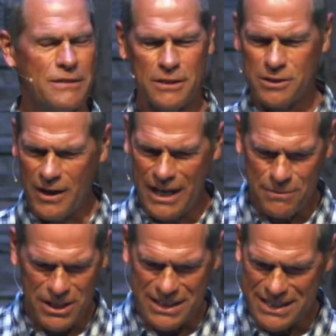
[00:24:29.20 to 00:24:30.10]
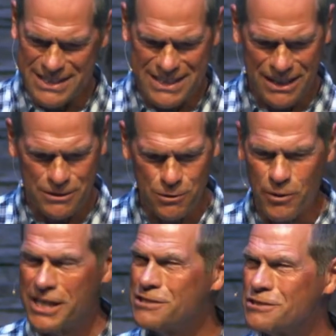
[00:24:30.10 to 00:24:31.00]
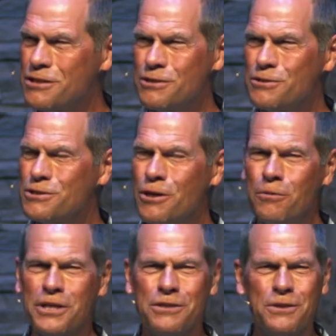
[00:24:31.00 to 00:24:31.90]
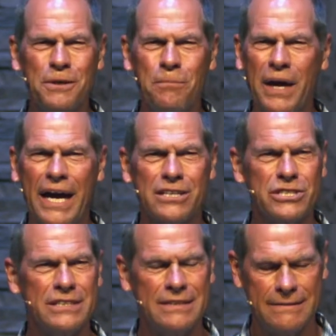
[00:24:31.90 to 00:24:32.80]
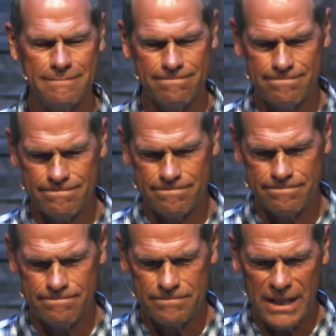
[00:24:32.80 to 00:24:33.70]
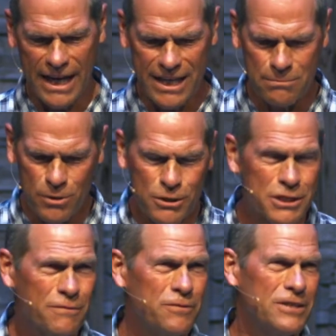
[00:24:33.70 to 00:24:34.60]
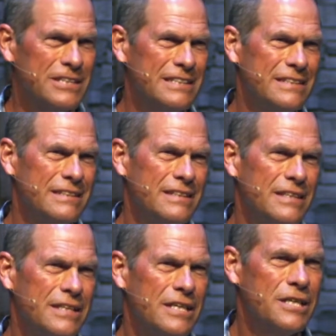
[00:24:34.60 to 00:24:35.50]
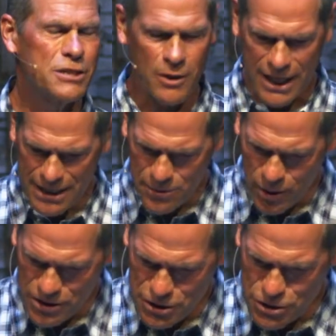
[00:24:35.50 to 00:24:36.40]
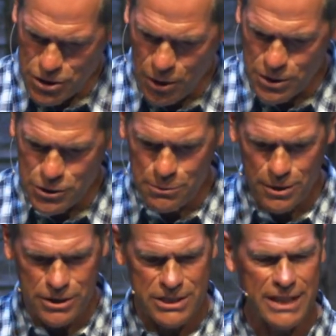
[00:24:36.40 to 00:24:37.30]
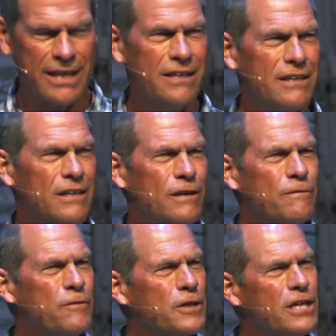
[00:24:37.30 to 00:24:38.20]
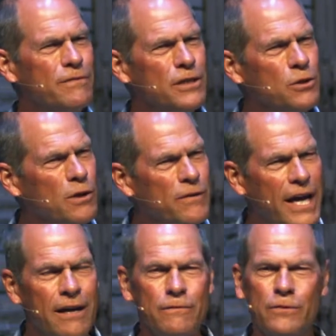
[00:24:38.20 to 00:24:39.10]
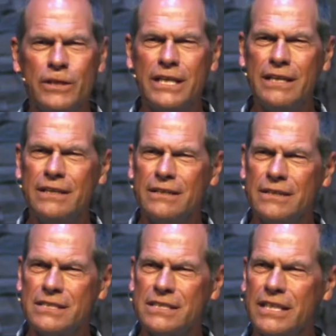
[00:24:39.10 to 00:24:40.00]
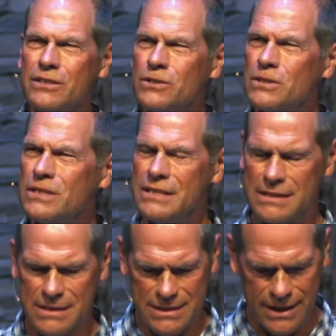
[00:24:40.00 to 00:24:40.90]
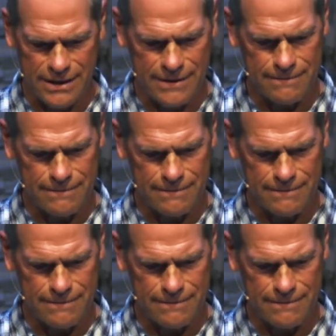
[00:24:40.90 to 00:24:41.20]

So I'm going to extend grace to you, showing you compassion. I am merciful, so I am going to show you mercy, forgiving you of every single sin.